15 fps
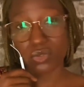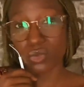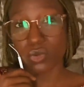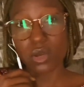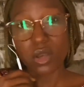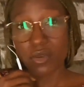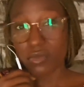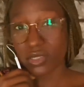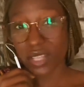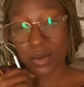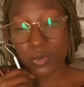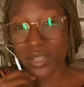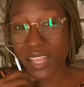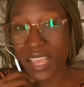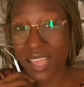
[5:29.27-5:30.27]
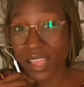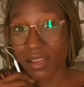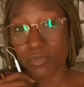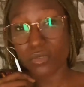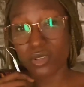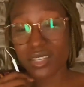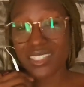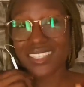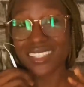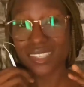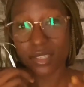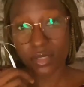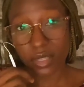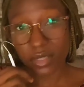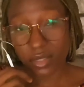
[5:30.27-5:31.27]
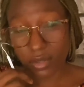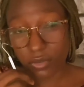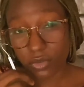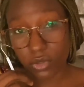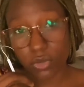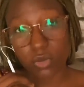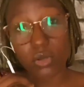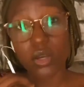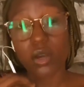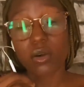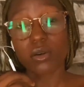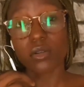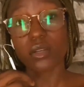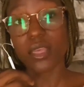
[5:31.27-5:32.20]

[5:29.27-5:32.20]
So for that one, I have released a dedicated video on